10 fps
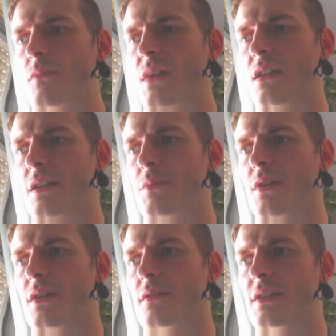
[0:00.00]
let
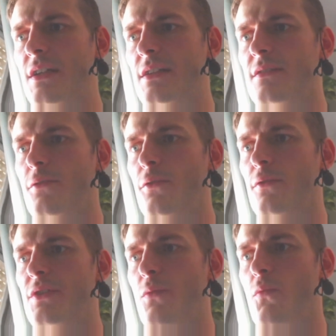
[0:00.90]
me get
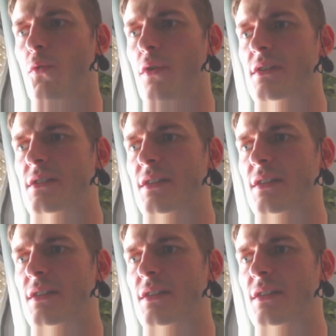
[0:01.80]
all the rewards